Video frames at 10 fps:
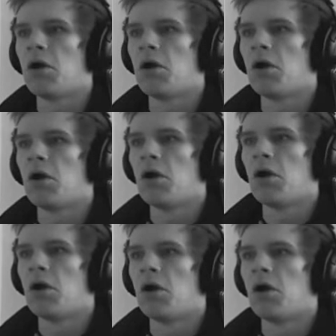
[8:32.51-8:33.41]

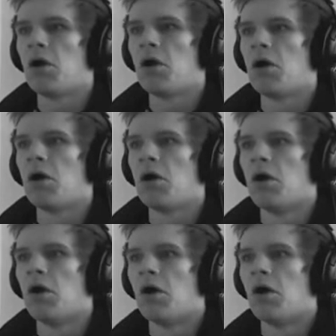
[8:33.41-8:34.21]
Nobody speaks.